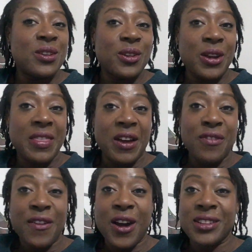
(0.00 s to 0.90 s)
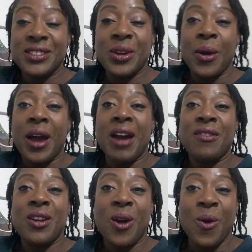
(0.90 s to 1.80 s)
not growing that fast, so I have
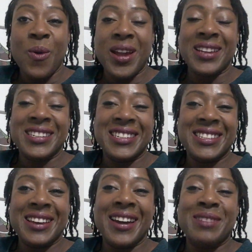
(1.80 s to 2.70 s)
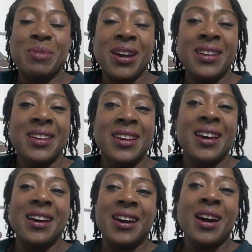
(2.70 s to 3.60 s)
a long way to decide, but
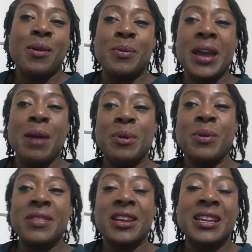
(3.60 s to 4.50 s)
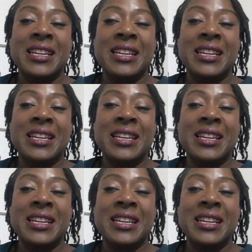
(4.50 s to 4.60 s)
I would be happy when they're at